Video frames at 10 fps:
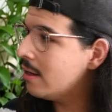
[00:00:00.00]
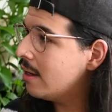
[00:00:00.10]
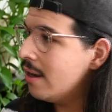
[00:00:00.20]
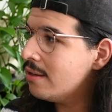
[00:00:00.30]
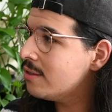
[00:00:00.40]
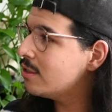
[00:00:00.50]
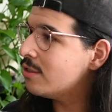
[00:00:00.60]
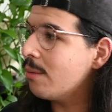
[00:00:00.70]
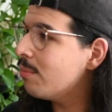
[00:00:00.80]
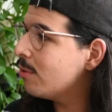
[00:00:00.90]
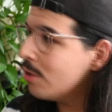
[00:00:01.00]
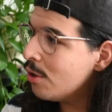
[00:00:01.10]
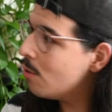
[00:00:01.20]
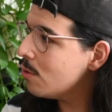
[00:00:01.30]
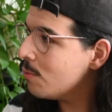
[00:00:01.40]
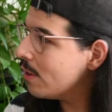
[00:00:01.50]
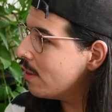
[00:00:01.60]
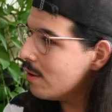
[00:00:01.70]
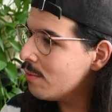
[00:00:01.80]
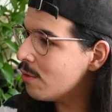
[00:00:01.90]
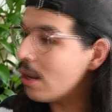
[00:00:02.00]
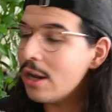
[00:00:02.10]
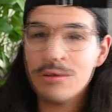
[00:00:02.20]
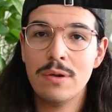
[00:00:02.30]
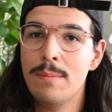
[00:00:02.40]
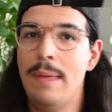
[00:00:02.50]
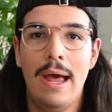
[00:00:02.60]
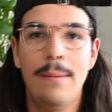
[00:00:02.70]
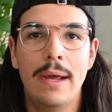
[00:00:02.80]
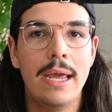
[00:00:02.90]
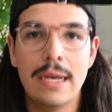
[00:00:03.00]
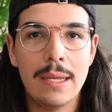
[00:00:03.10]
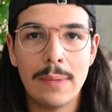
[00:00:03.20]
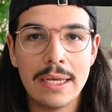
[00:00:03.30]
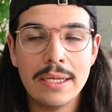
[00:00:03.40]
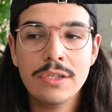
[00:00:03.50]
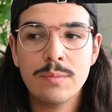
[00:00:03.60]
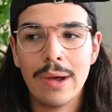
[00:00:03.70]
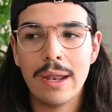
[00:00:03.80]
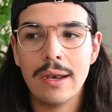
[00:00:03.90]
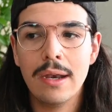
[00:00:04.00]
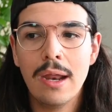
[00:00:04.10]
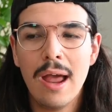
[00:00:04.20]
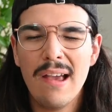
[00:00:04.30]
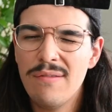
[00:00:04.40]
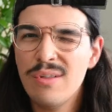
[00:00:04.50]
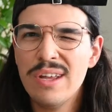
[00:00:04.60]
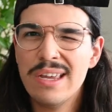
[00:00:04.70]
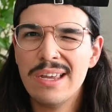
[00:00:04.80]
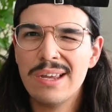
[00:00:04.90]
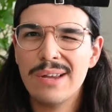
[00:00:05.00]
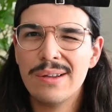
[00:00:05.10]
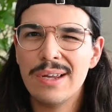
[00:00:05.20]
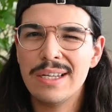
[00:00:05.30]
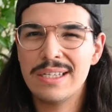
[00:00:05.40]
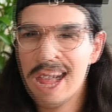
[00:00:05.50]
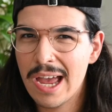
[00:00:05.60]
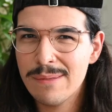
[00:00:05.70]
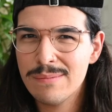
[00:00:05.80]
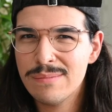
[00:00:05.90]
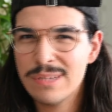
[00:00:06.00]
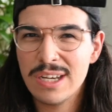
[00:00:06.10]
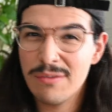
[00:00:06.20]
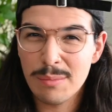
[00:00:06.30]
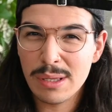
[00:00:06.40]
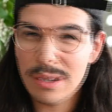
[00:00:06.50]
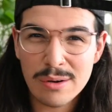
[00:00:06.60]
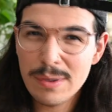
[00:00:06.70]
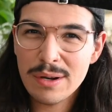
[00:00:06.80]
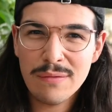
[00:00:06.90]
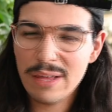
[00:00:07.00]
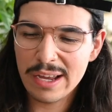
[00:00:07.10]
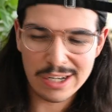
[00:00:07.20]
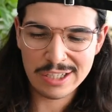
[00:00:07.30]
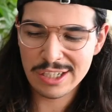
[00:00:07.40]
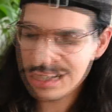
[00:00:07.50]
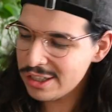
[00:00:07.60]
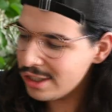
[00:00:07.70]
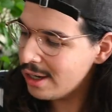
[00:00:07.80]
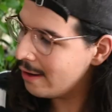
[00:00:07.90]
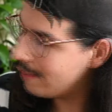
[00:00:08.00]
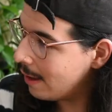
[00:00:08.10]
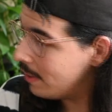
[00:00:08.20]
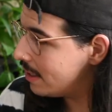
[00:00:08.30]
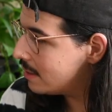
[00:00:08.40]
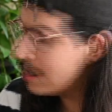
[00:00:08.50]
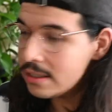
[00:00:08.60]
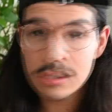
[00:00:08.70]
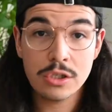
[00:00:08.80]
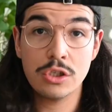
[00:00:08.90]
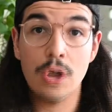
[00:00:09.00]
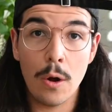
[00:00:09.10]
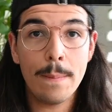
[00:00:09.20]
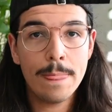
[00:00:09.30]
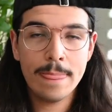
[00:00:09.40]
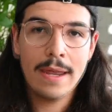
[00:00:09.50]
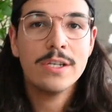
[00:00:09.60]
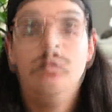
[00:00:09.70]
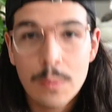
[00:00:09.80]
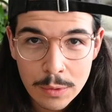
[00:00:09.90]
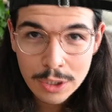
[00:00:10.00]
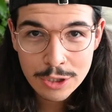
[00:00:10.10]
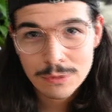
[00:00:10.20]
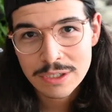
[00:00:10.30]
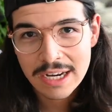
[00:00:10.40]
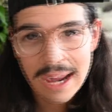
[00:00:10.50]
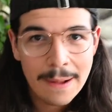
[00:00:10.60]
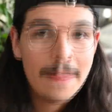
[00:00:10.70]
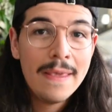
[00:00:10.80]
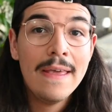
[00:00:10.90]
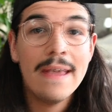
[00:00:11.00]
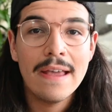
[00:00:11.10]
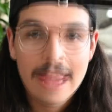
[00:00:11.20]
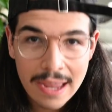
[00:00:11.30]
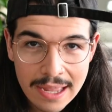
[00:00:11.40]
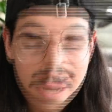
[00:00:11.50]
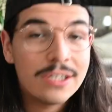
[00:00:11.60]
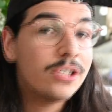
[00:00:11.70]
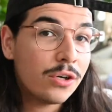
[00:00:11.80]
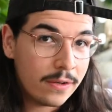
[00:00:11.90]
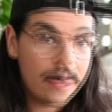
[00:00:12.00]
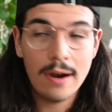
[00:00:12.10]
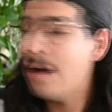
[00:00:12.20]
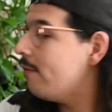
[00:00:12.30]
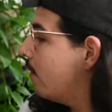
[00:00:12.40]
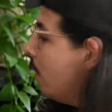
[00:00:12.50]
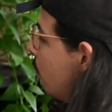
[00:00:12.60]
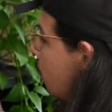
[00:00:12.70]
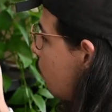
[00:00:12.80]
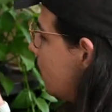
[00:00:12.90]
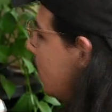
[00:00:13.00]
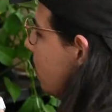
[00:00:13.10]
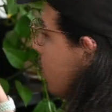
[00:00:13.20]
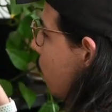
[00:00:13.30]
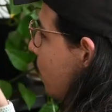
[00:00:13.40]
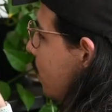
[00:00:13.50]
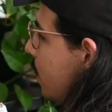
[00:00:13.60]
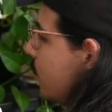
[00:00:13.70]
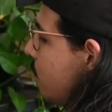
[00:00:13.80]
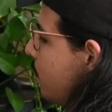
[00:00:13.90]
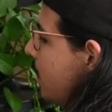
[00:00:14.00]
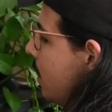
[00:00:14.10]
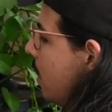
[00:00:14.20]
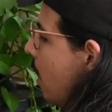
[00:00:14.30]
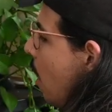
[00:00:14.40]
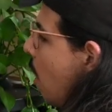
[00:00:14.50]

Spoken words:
get something going with them. They're not doing bad by any means, but I feel like it's time to give them a little bit of like a zhizh, if that makes sense. So that is what we're gonna do today. And to start that off, we are going to be